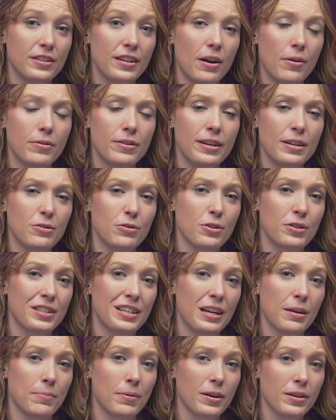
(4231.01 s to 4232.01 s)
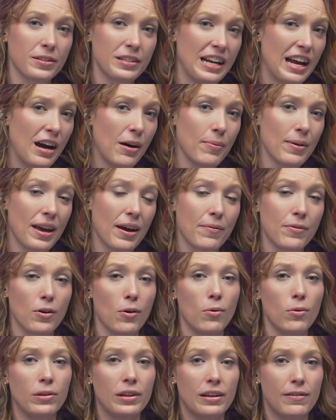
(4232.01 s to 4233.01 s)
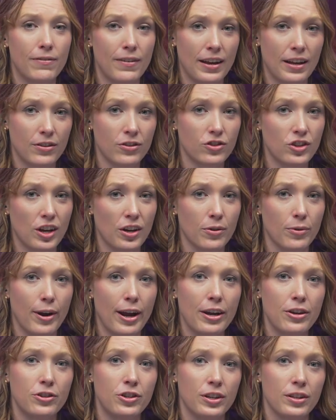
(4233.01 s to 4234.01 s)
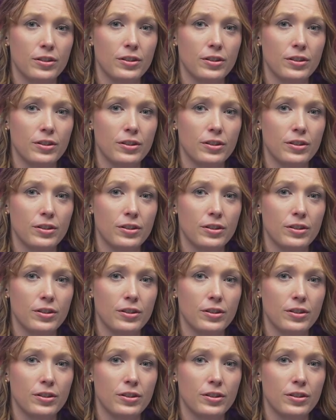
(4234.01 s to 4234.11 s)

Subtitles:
Now, it's interesting because now we have an OnlyFans generation.